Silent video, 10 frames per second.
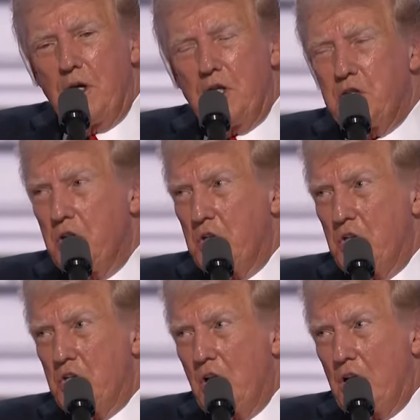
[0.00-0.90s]

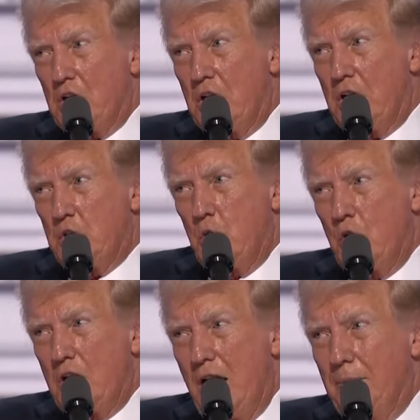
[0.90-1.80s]
decisions, actually. It's
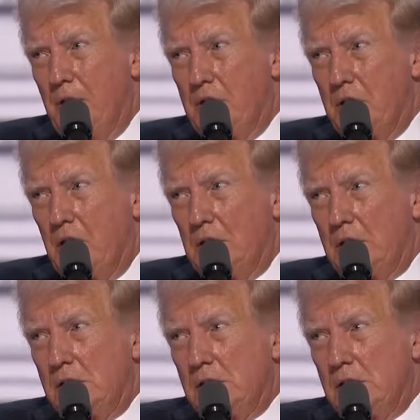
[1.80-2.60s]
all common sense.